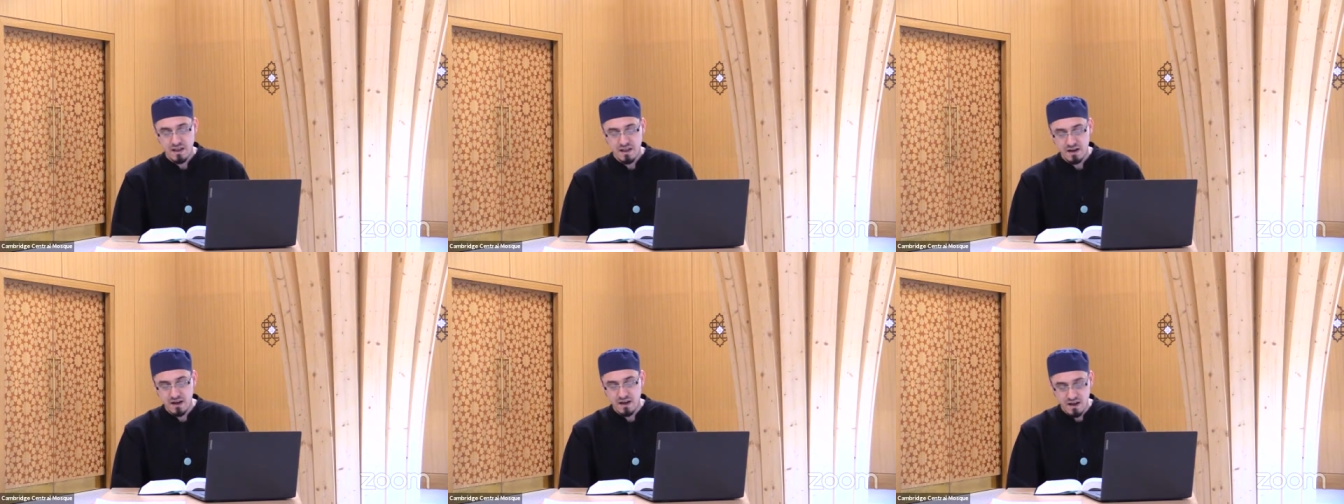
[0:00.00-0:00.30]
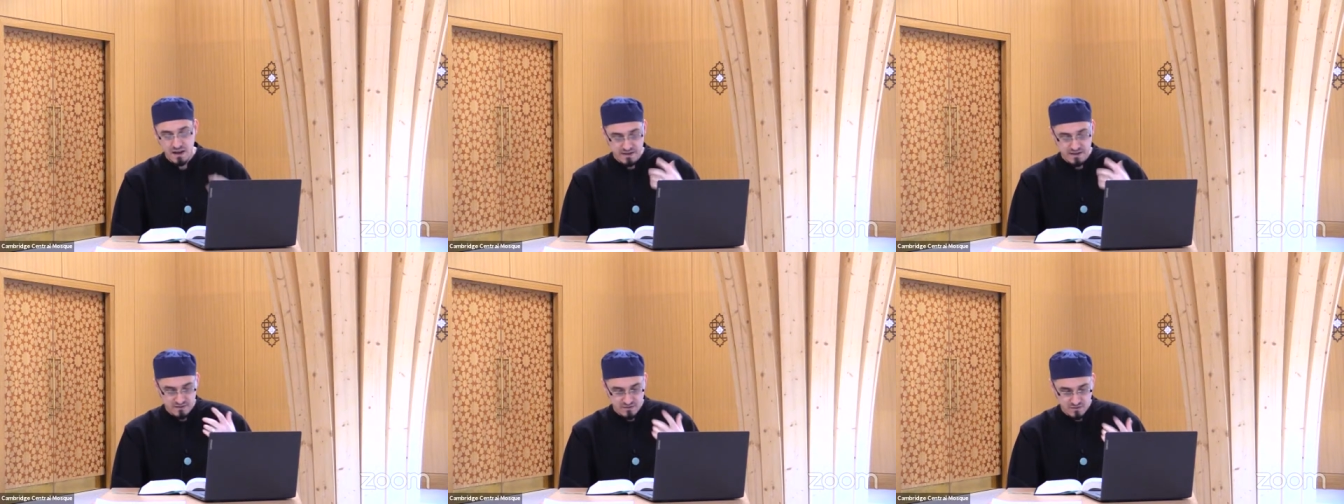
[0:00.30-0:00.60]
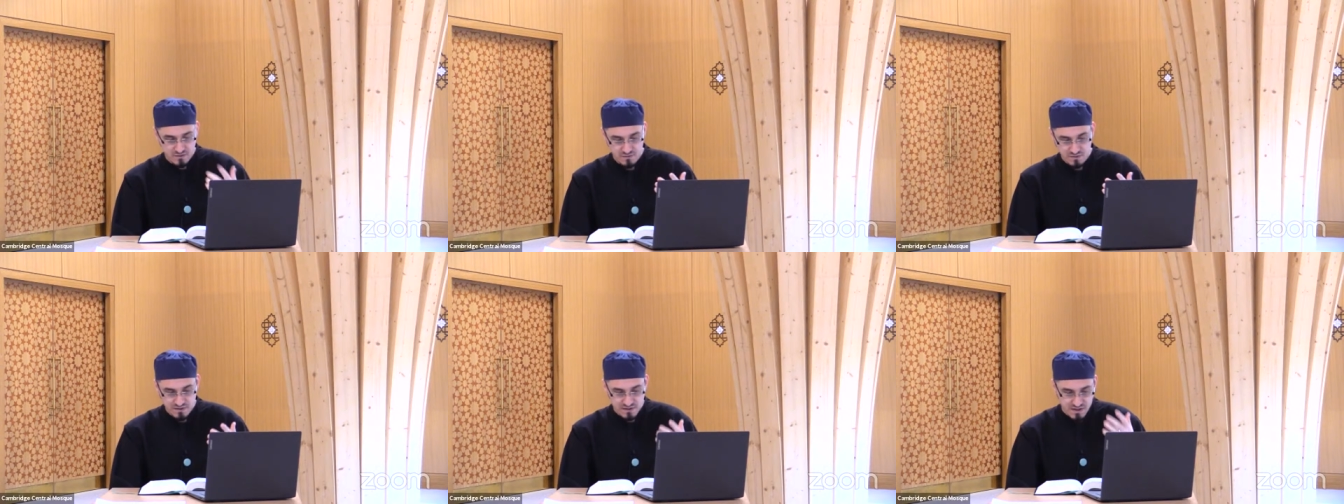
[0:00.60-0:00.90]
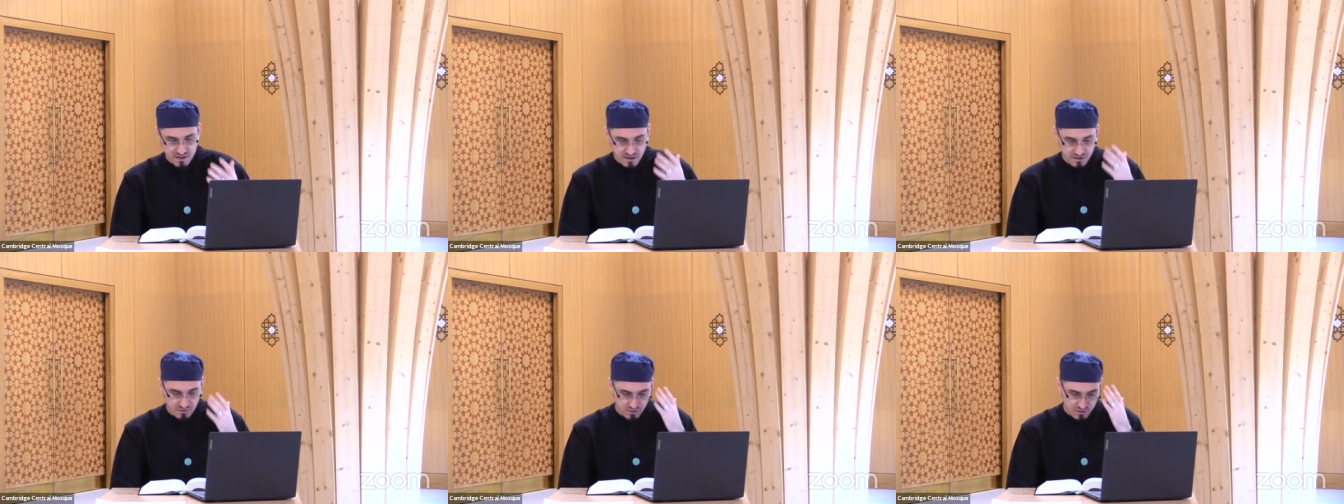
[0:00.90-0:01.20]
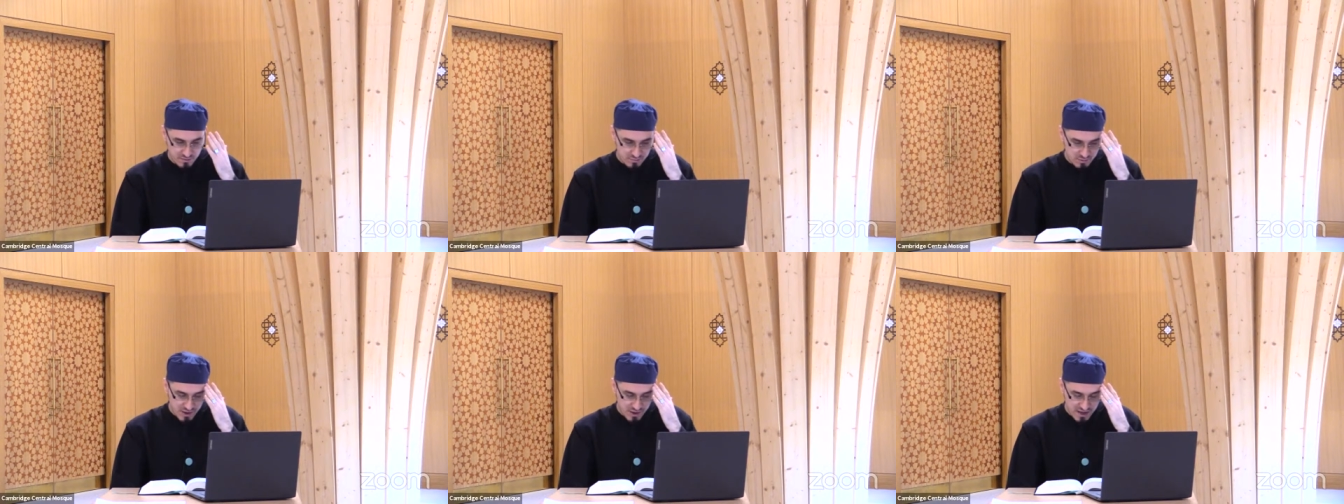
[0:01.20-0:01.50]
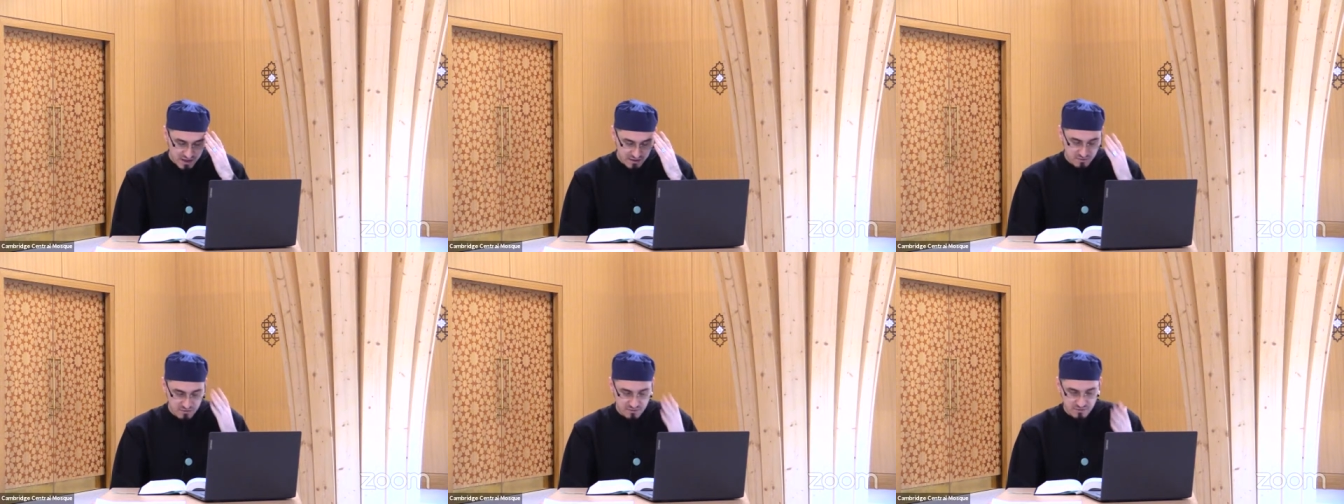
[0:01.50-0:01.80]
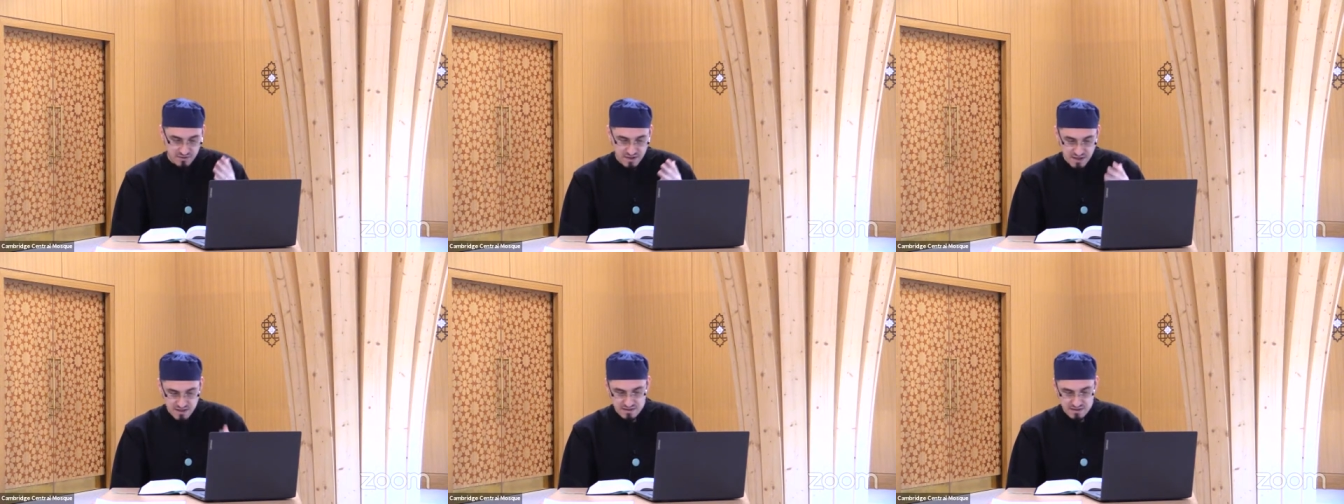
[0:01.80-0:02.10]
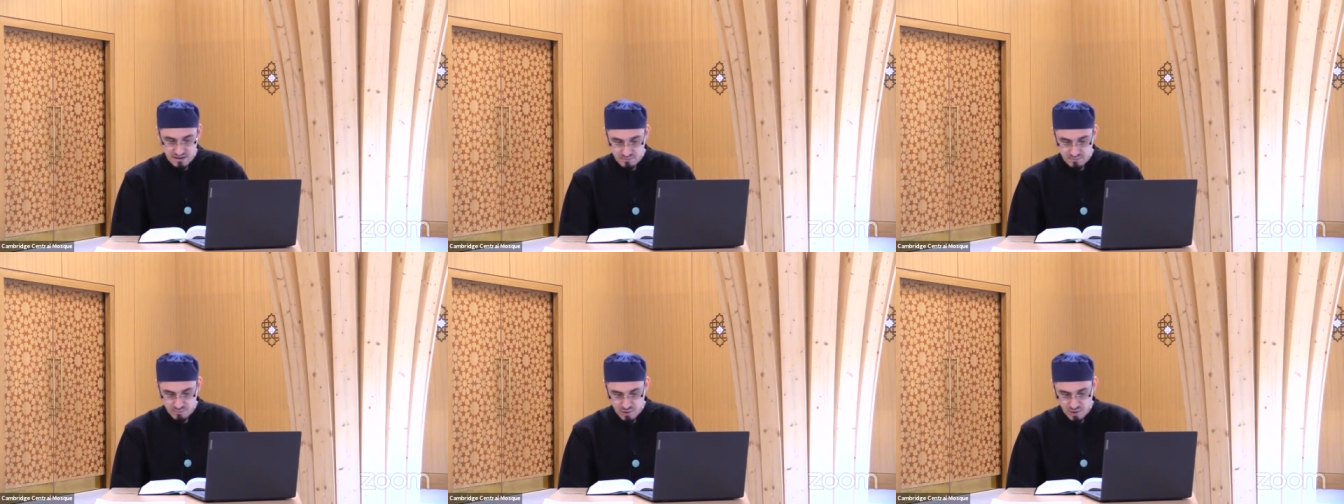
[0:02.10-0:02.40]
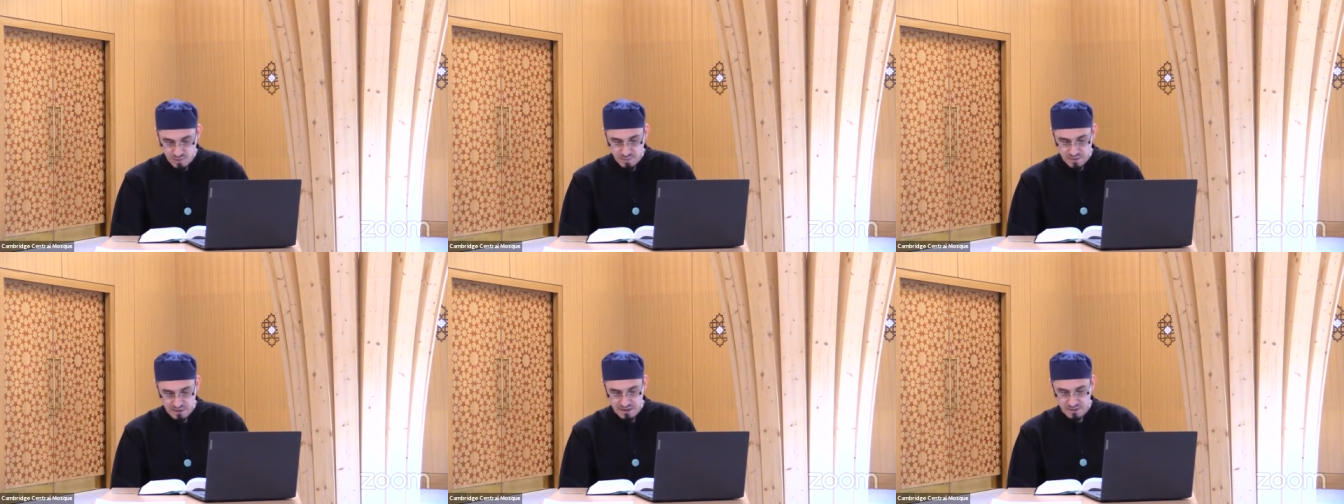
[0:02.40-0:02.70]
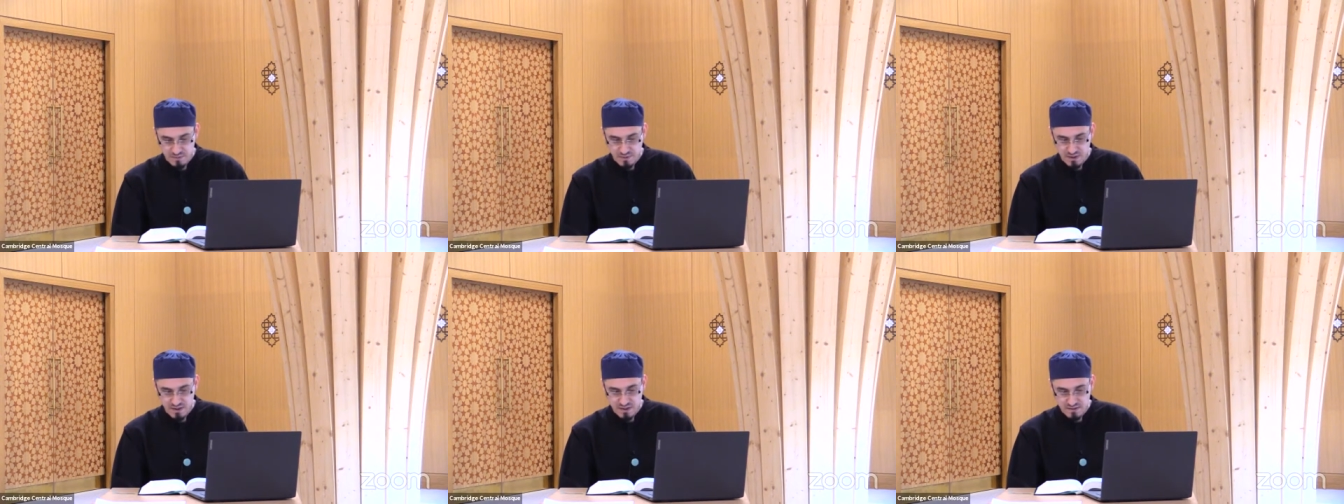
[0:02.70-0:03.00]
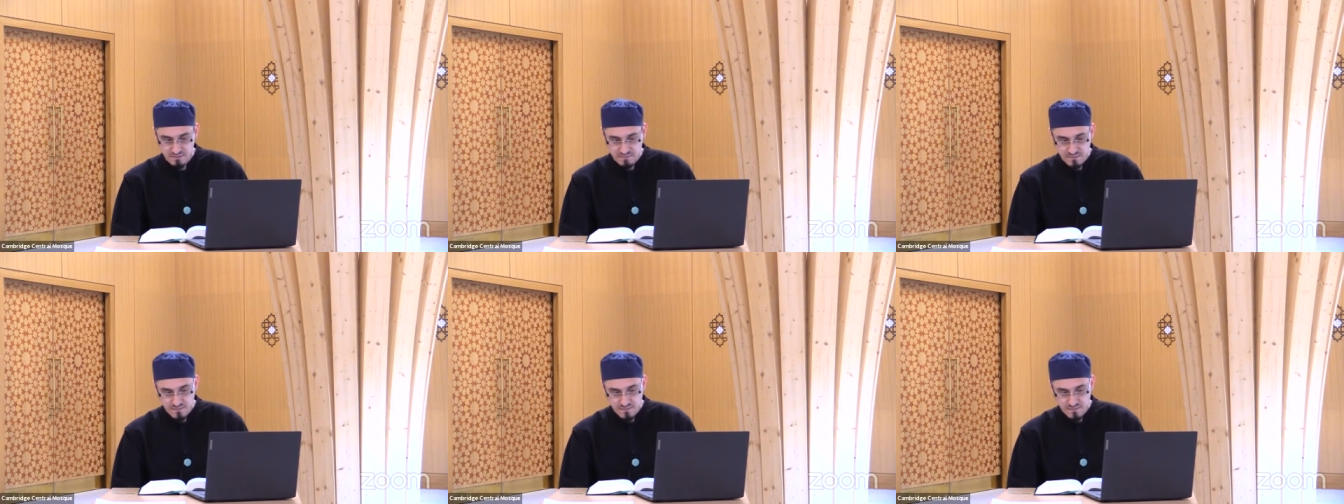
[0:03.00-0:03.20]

and eyes to see or brain to reason properly with.